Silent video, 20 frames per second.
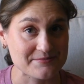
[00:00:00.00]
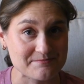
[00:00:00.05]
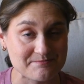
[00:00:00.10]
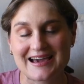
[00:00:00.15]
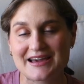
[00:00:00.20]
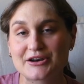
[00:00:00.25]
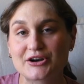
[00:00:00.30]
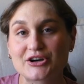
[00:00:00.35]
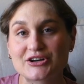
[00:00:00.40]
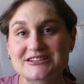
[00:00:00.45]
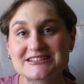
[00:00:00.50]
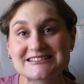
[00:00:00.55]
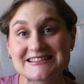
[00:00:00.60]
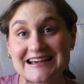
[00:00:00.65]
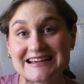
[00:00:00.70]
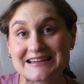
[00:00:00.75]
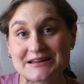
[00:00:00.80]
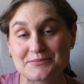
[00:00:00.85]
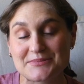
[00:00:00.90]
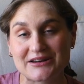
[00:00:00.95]
And her
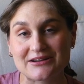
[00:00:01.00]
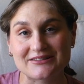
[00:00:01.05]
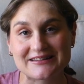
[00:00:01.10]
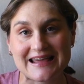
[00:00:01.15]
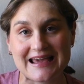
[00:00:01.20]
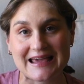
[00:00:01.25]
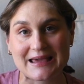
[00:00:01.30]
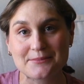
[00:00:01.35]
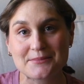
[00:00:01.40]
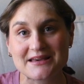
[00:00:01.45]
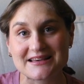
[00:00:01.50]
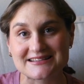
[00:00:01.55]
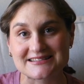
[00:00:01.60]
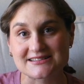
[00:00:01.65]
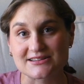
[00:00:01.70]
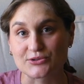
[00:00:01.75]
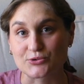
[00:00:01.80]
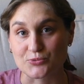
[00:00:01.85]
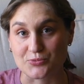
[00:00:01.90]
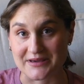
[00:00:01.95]
second middle name
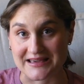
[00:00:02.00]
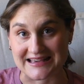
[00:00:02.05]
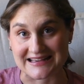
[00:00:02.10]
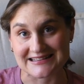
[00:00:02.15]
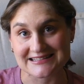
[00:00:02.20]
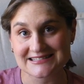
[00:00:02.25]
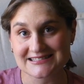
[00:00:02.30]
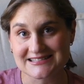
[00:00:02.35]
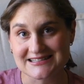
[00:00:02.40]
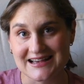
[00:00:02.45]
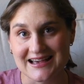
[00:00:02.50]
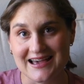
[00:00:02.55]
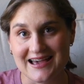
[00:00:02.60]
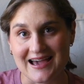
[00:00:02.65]
is Louise,